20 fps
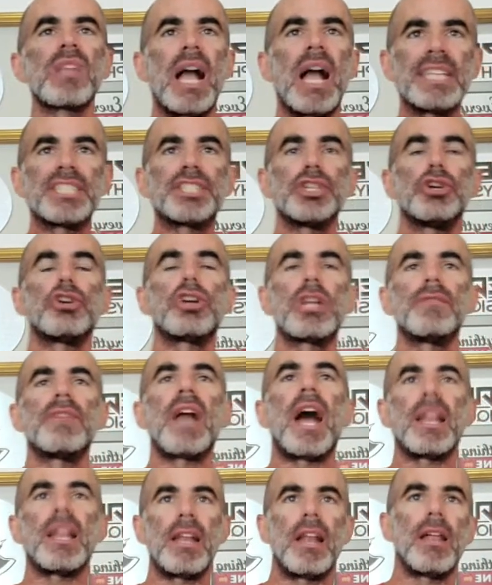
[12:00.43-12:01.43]
I still could have
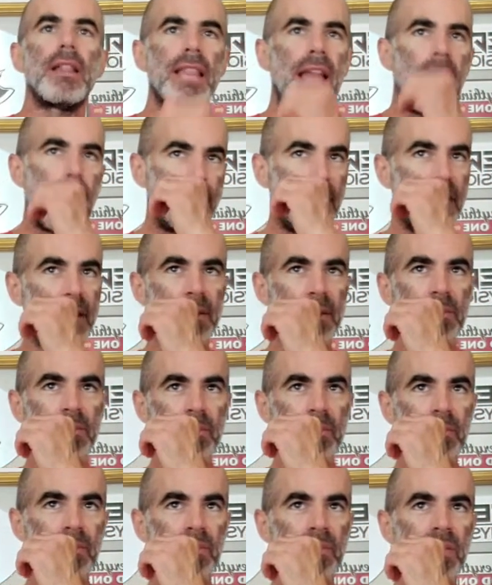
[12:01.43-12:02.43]
gotten another lap in.
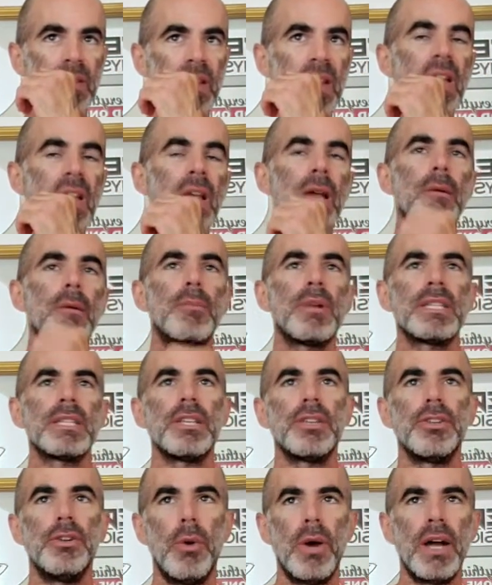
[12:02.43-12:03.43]
But I
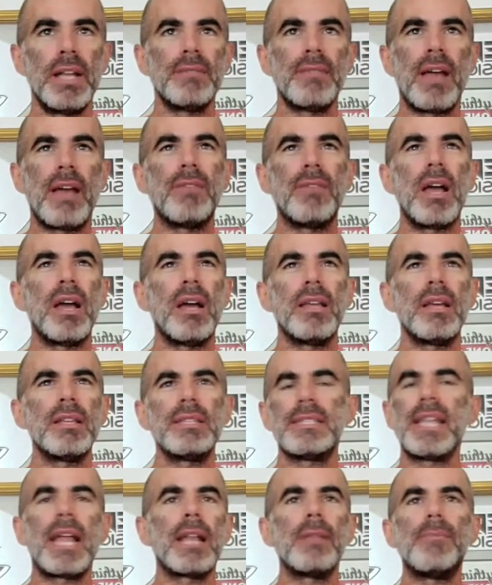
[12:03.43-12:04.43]
said, you know what? I've,
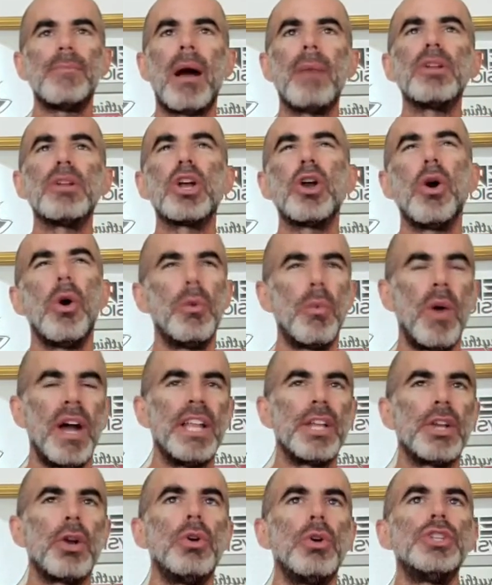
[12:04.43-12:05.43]
it's not. am I'm gonna go and what
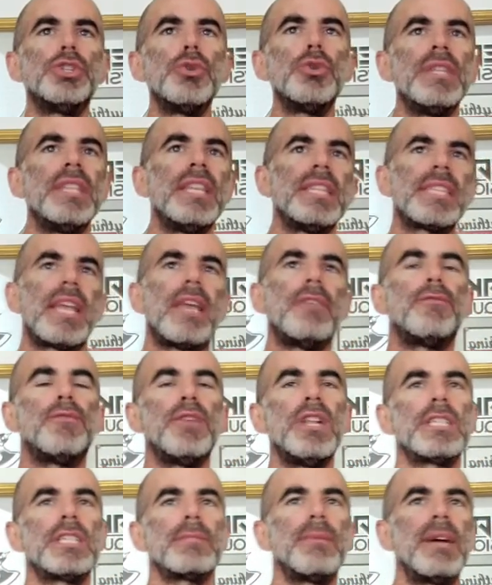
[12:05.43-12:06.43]
and go and doing this and
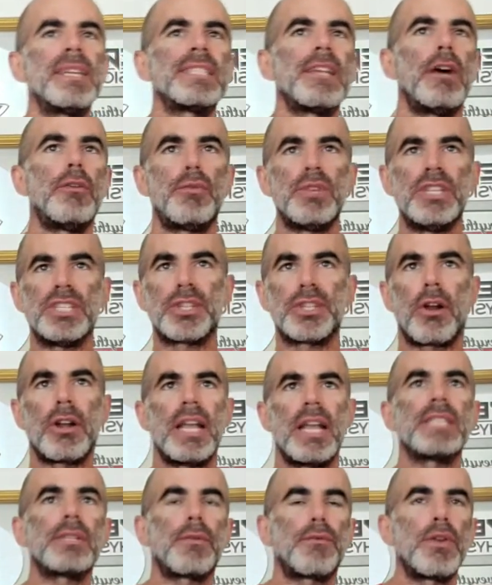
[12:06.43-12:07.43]
finishing myself. We started
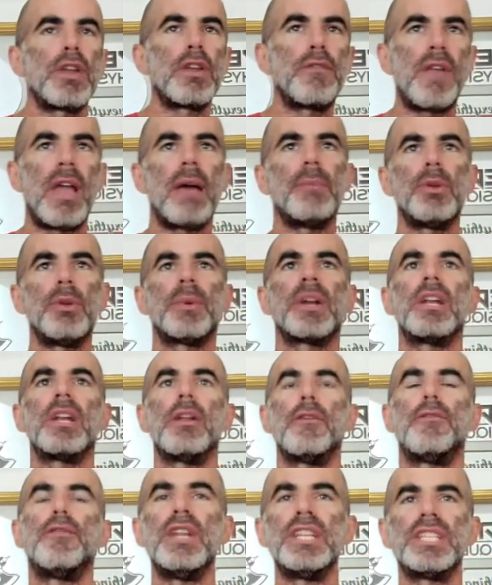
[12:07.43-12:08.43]
as a freak family. We're
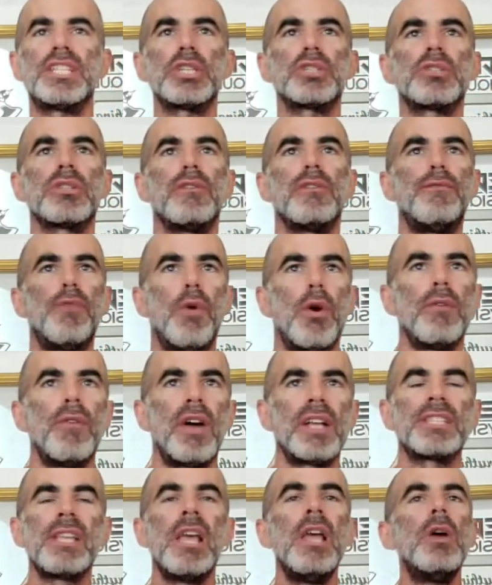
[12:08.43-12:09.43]
gonna finish it. So the four of
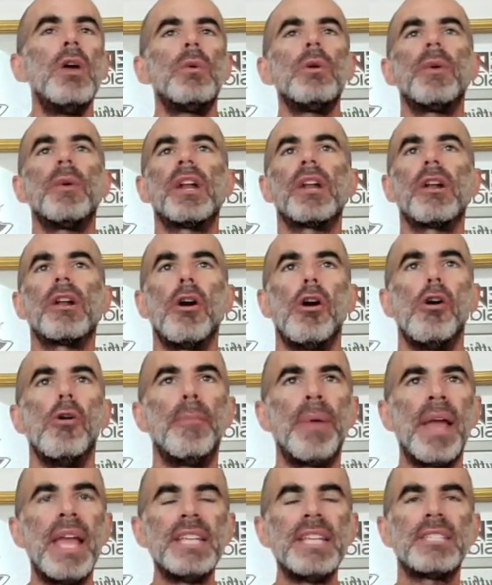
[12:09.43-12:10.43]
us, we went our own
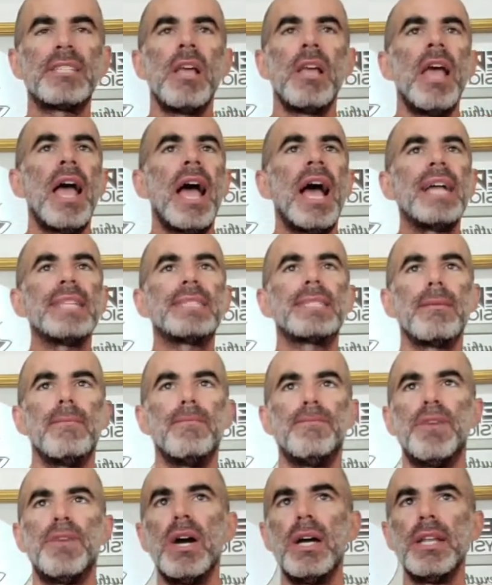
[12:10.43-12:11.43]
pace, had
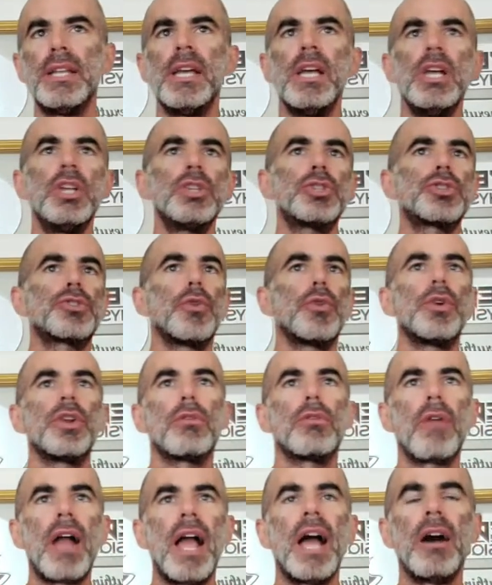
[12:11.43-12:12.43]
some fun, screwing
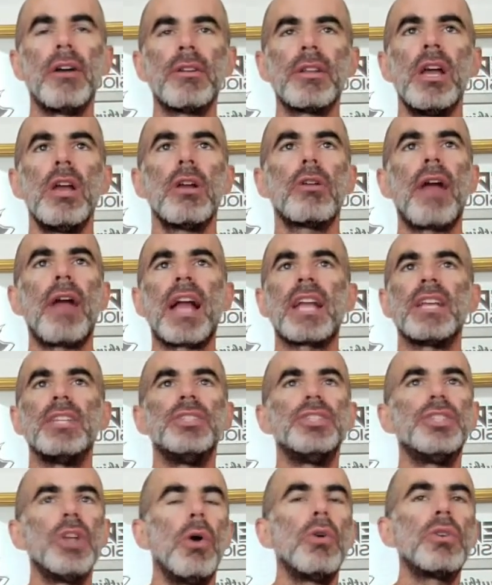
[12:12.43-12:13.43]
around,
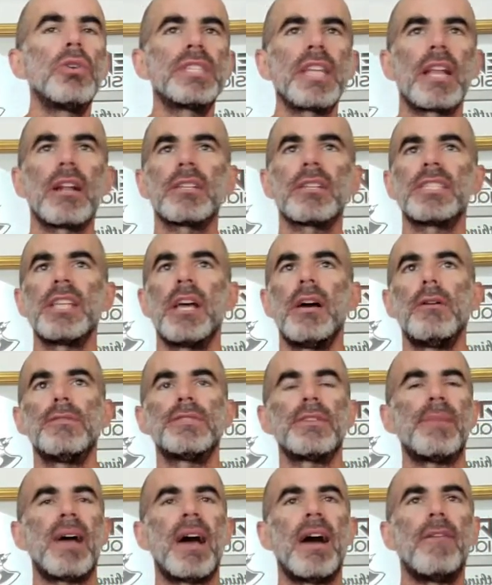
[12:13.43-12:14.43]
cracking jokes at ourselves
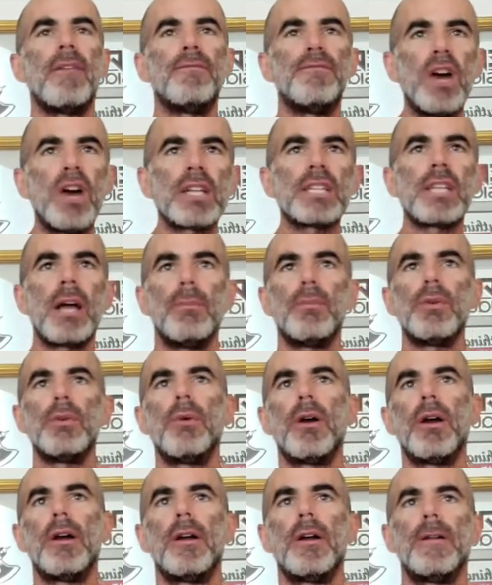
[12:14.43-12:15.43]
about how fucked up we
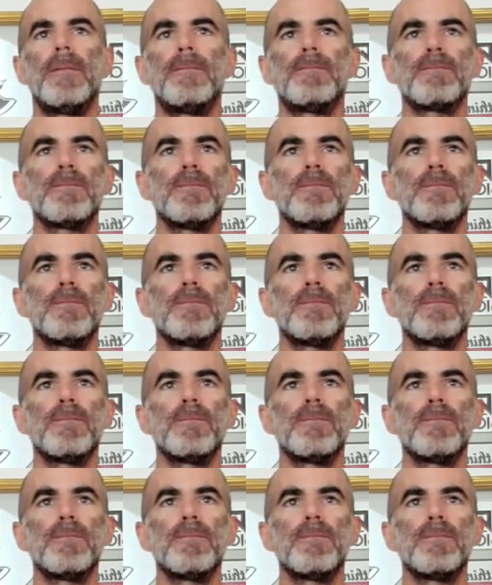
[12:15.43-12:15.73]
were,